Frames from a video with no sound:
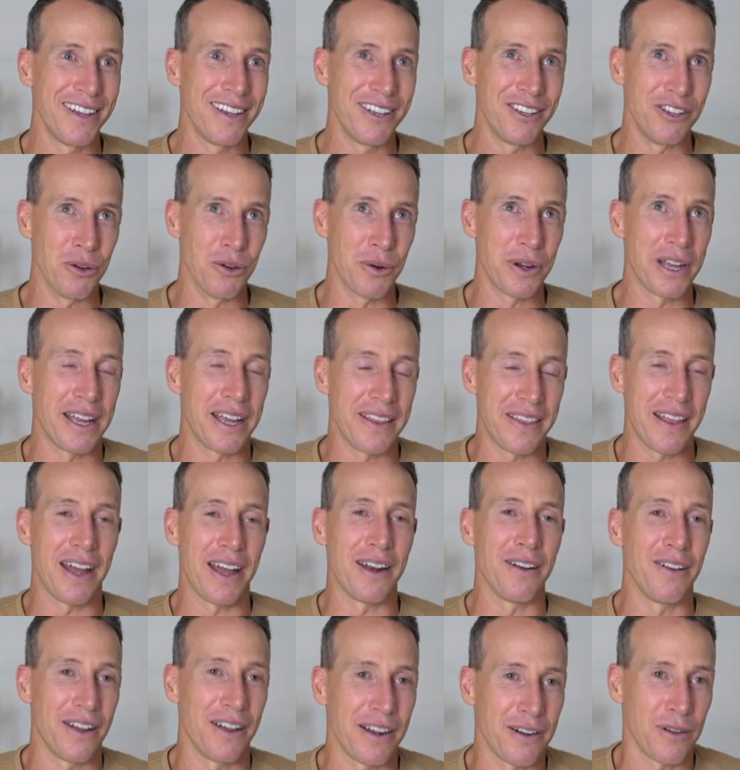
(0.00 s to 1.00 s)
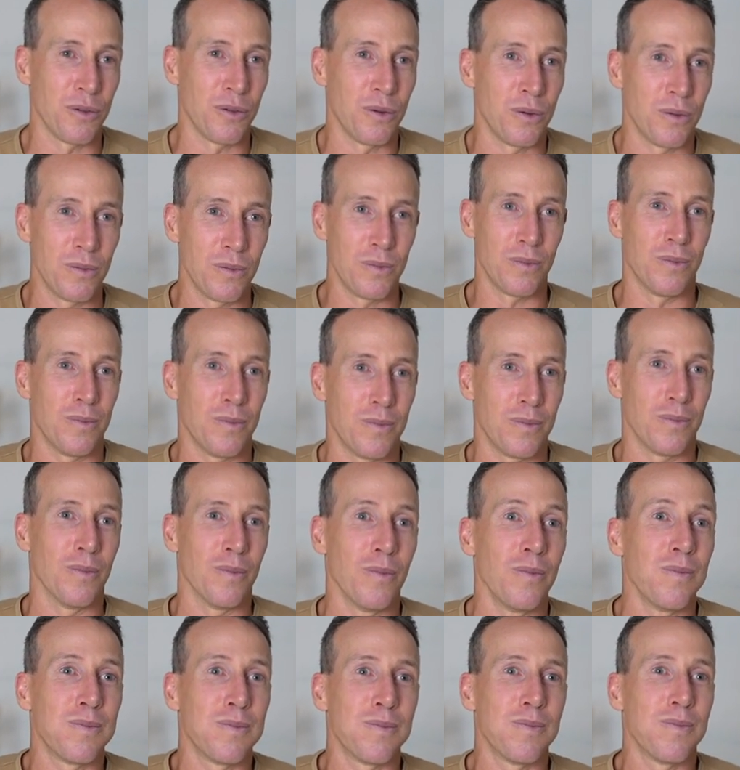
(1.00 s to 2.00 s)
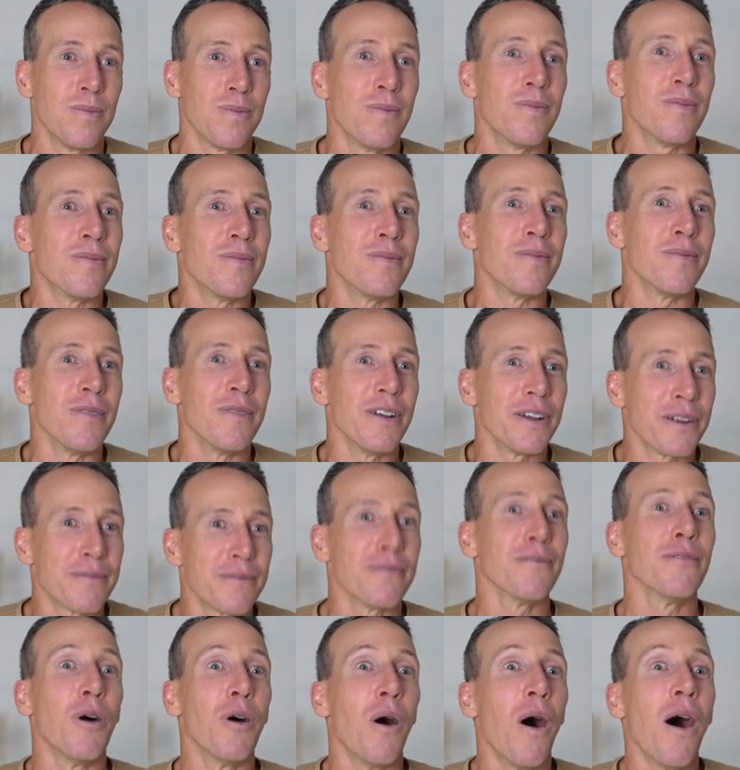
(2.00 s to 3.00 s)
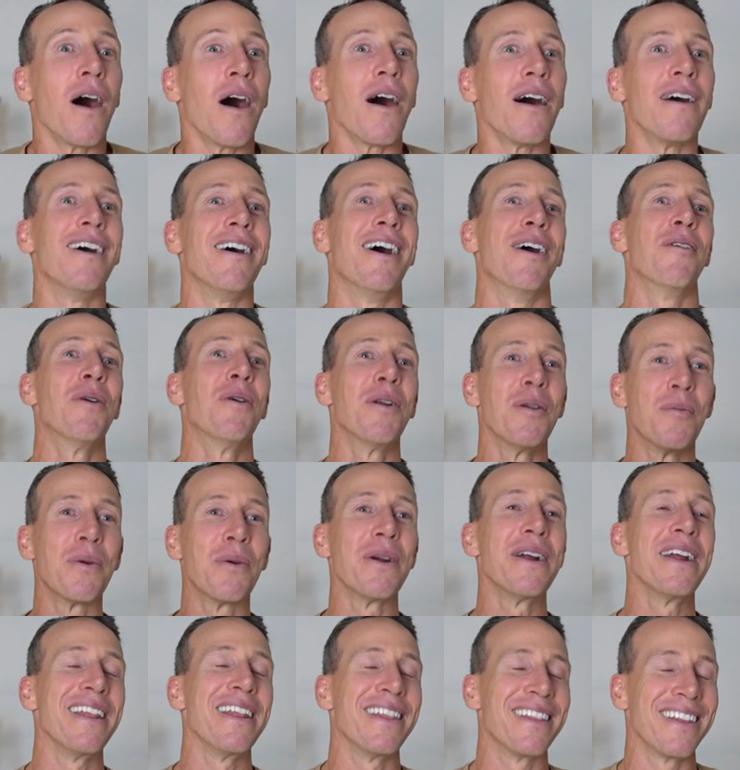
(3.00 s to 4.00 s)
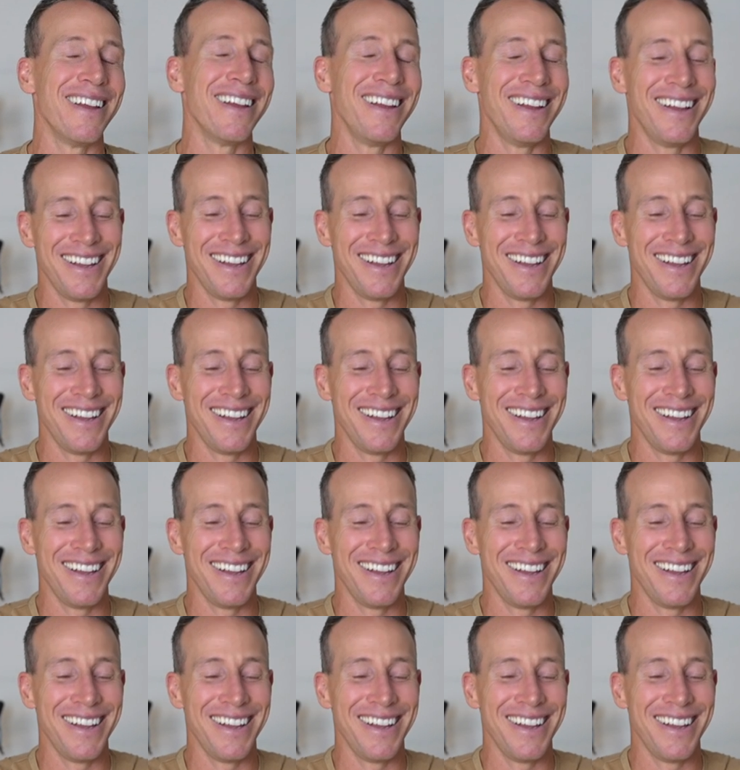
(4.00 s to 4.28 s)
you'll get that like, I want to breathe.